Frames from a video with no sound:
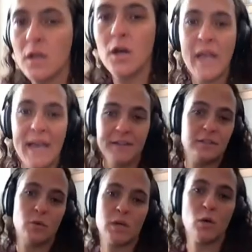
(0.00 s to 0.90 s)
Okay,
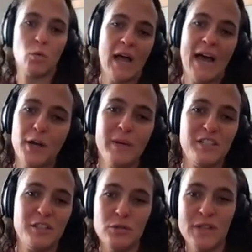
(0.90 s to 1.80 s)
so we're going to, how do we
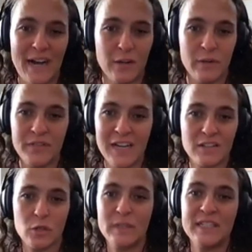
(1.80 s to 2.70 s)
do that? We've
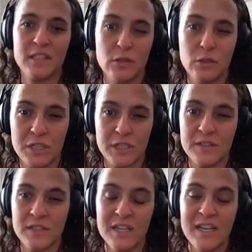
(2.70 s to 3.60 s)
got three
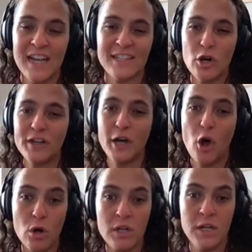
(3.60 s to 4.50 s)
solutions. It's already
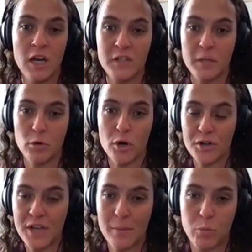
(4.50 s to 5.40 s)
hard enough to
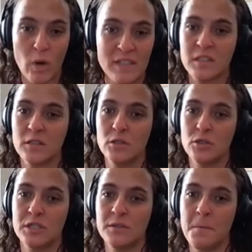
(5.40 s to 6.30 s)
prototype one
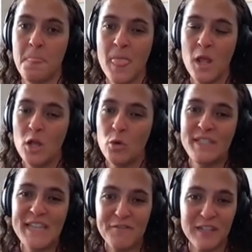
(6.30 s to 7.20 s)
solution. We
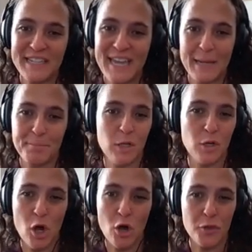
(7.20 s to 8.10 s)
definitely can't
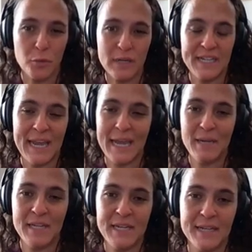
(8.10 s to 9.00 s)
build all three and A
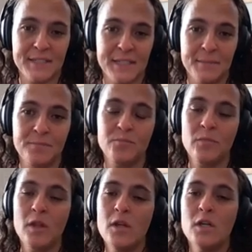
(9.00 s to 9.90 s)
B test them.
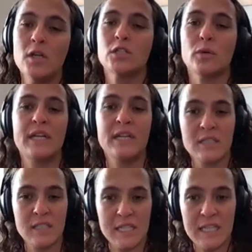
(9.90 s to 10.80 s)
So
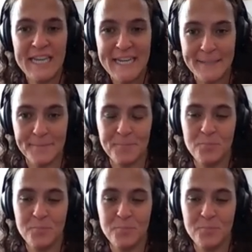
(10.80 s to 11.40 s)
here's the key.